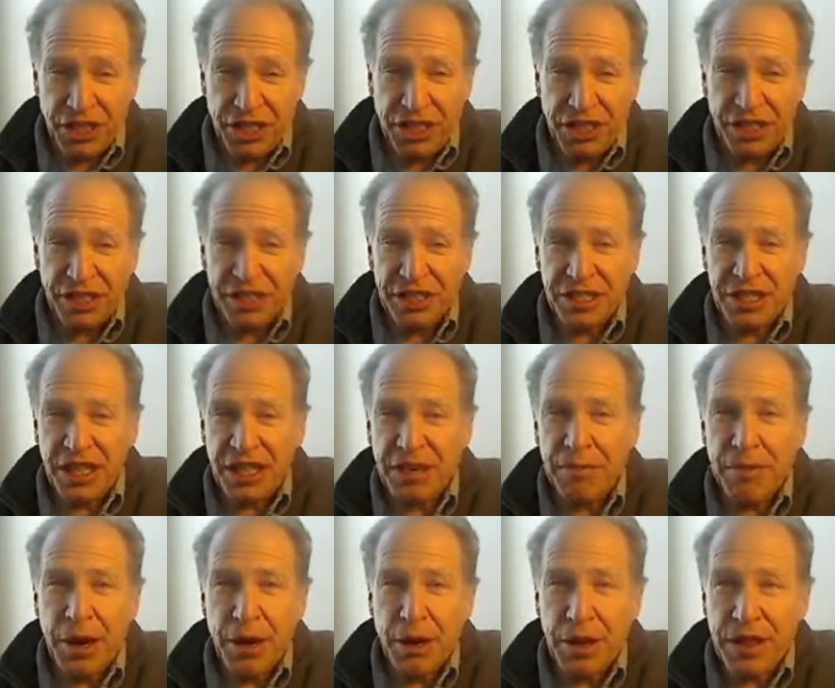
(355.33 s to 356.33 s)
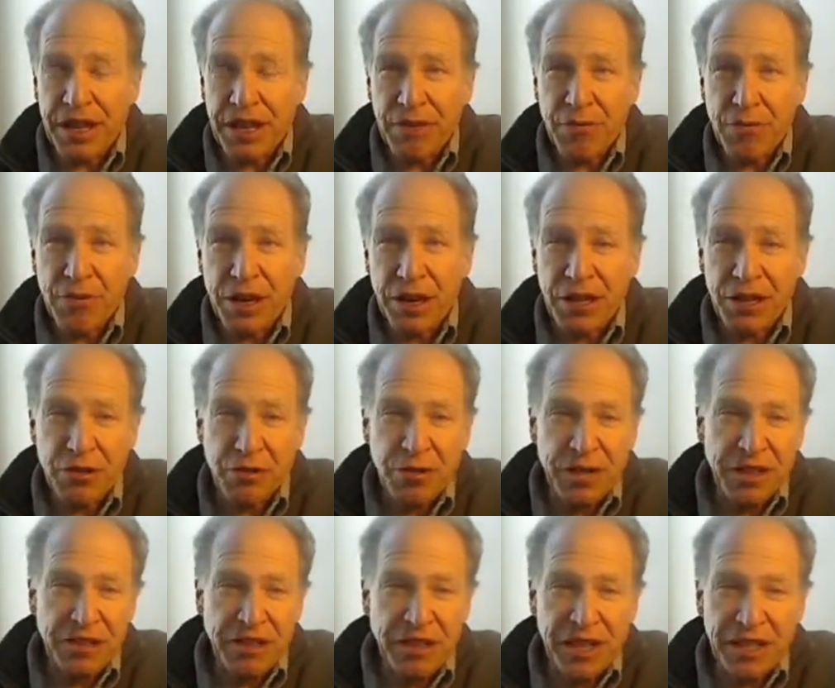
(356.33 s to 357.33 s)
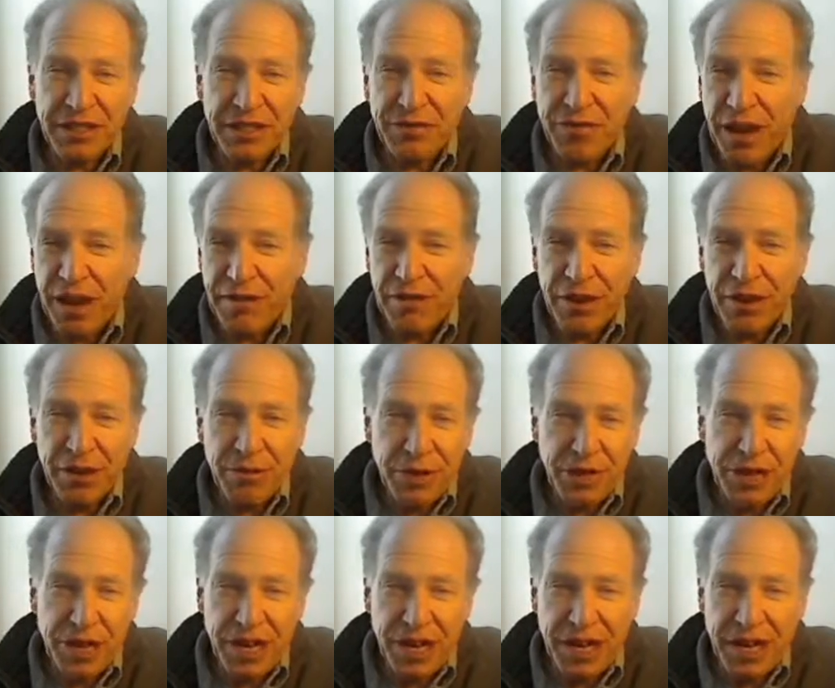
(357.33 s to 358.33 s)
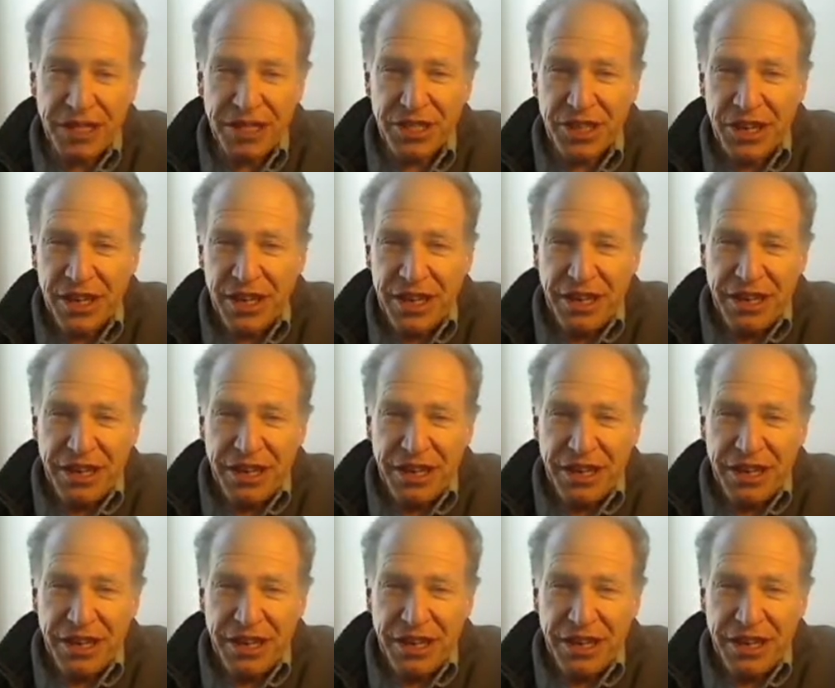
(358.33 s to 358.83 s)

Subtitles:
You take a marathon runner, you're in the last 500 yards,